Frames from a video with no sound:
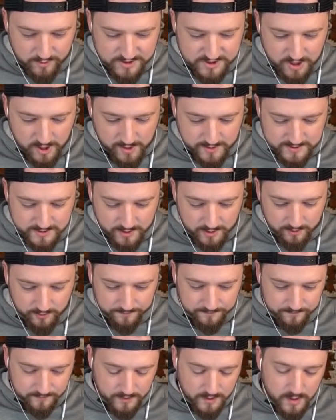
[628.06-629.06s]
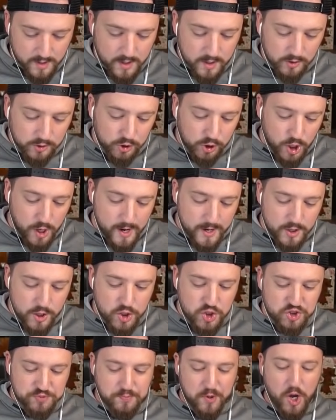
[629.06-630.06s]
sauce here.
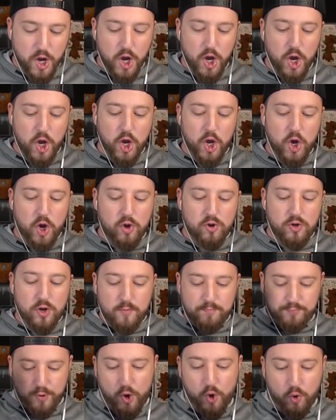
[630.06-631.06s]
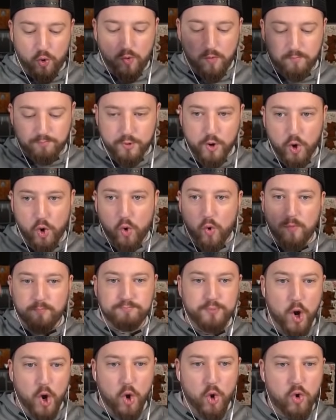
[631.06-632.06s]
Lightning spell. Boom, boom,
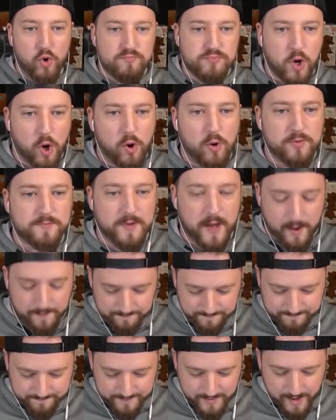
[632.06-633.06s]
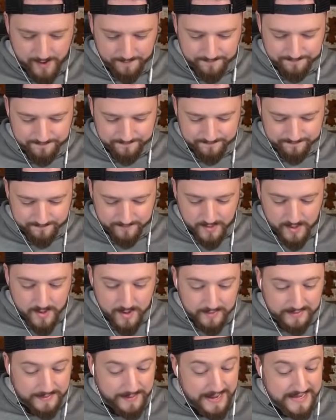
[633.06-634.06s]
boom, go. Yup, yup.
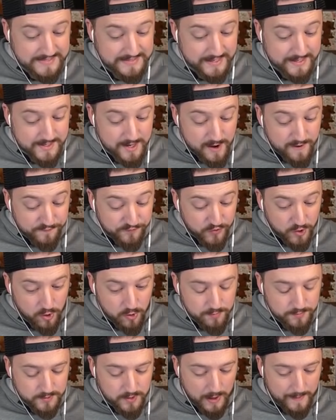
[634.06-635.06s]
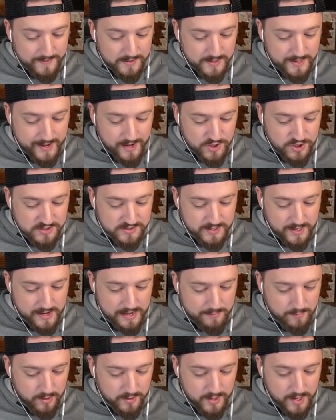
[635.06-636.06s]
Is it enough, though? Goblin cage in
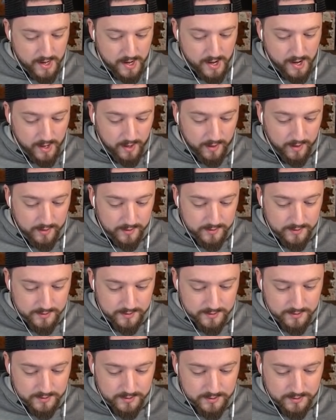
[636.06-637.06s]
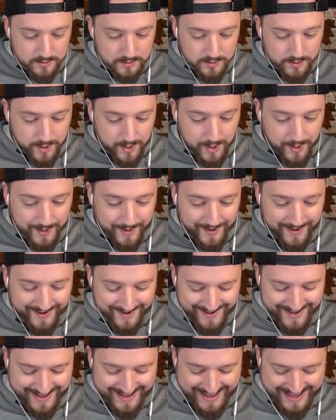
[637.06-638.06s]
time or nah? Ha,
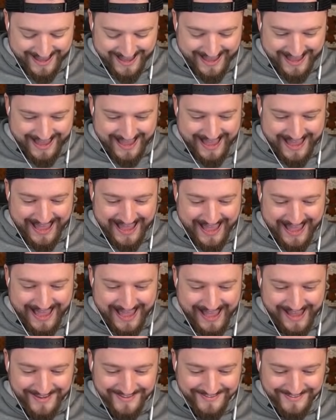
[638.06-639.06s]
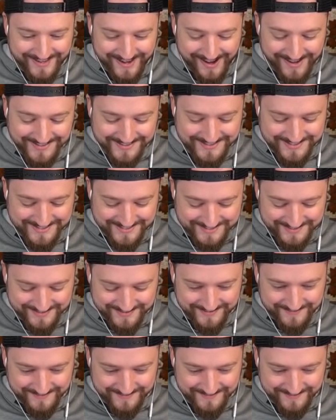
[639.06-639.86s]
ha, ha, ha. Yes.